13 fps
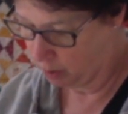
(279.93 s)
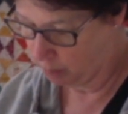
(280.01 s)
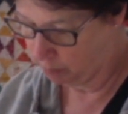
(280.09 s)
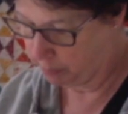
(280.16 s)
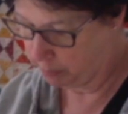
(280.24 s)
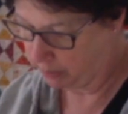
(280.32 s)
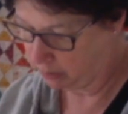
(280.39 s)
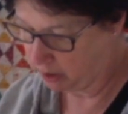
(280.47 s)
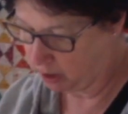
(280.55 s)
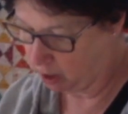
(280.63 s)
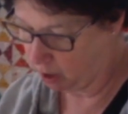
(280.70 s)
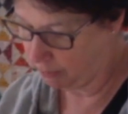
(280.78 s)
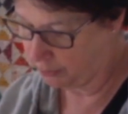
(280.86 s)
building
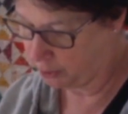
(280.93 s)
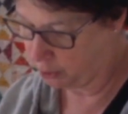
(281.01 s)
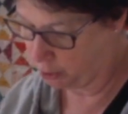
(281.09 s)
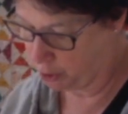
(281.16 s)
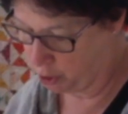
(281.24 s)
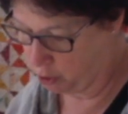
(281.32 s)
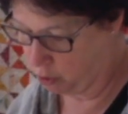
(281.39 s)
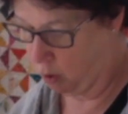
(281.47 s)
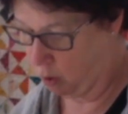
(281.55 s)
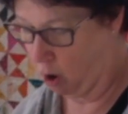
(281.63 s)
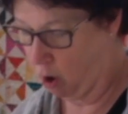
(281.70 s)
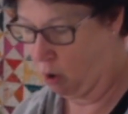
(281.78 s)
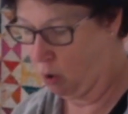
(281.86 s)
of their new
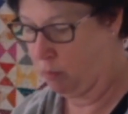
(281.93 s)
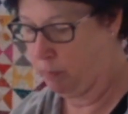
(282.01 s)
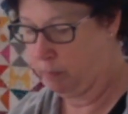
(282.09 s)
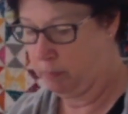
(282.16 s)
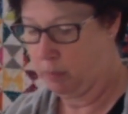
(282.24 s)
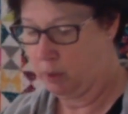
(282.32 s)
home.